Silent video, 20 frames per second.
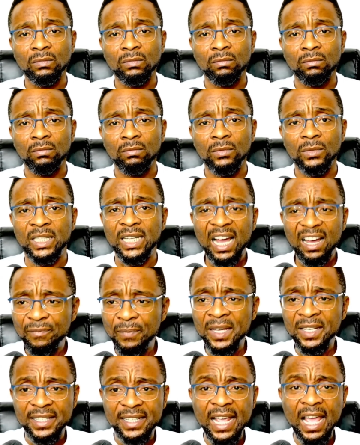They have been
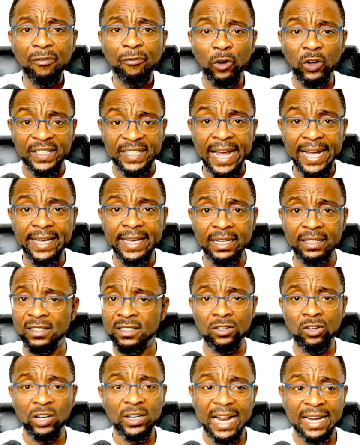there for decades.
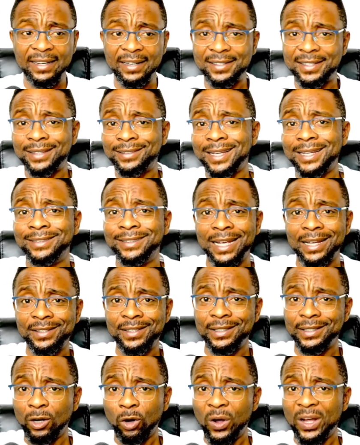Not that they started
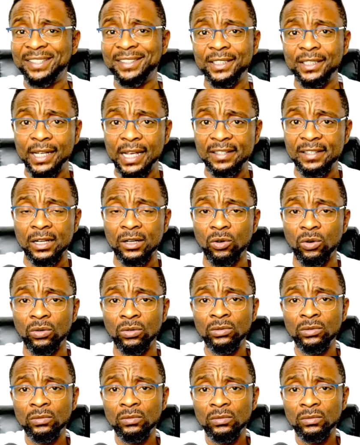yesterday or 8 years ago.
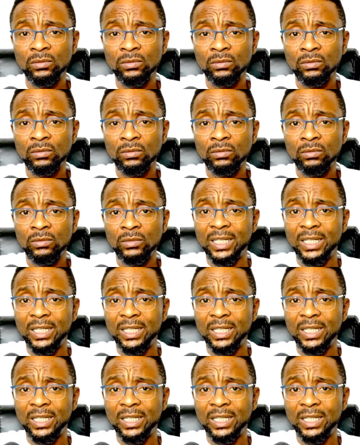They are